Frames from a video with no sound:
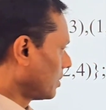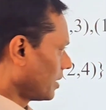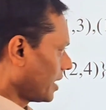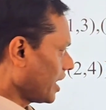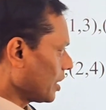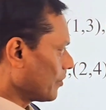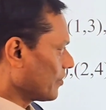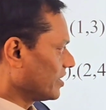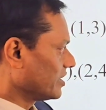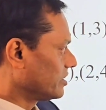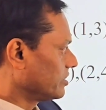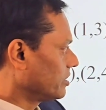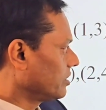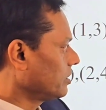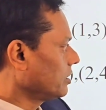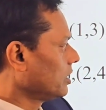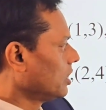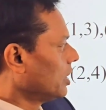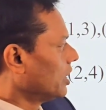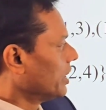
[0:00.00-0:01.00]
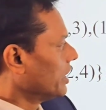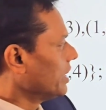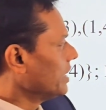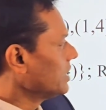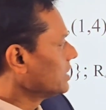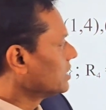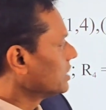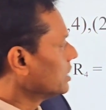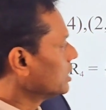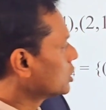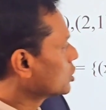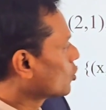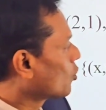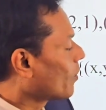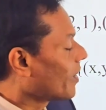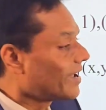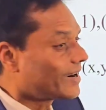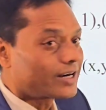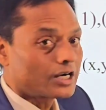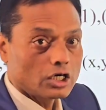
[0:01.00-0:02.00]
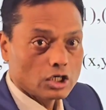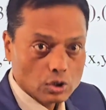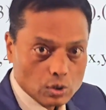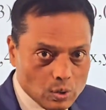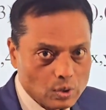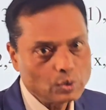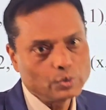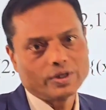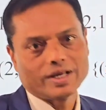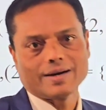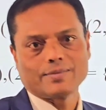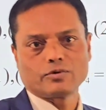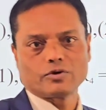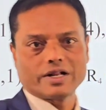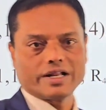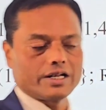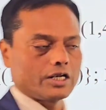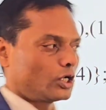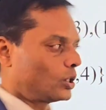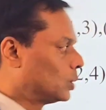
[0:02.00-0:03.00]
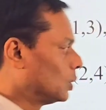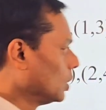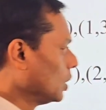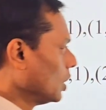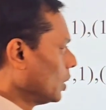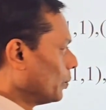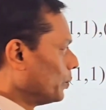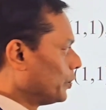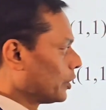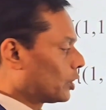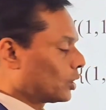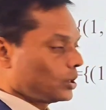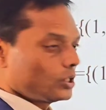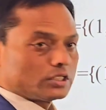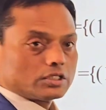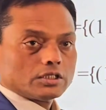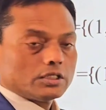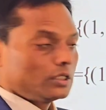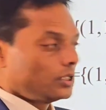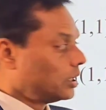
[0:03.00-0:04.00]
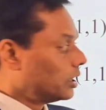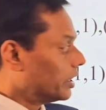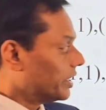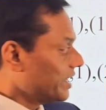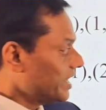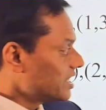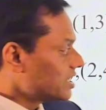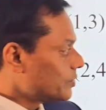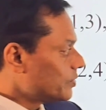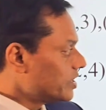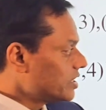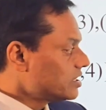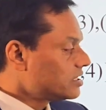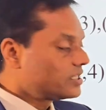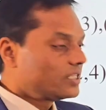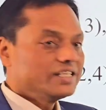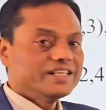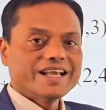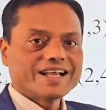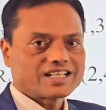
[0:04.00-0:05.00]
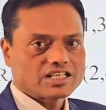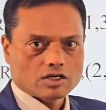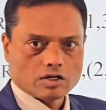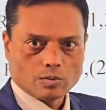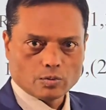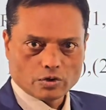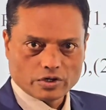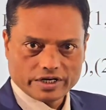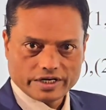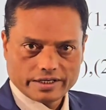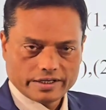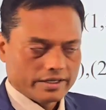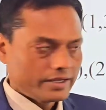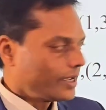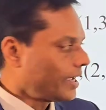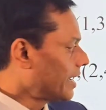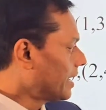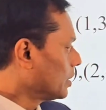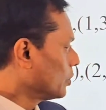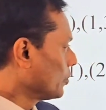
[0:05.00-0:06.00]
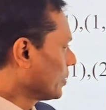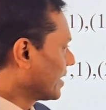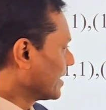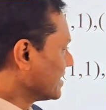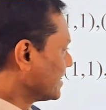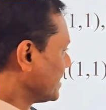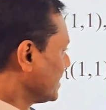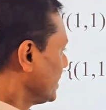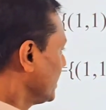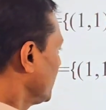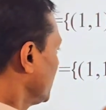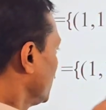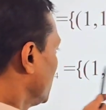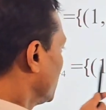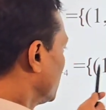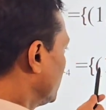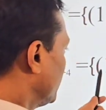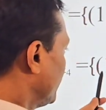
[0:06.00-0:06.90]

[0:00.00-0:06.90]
Likewise here is square root we have to write now, because is means the x component, and we can see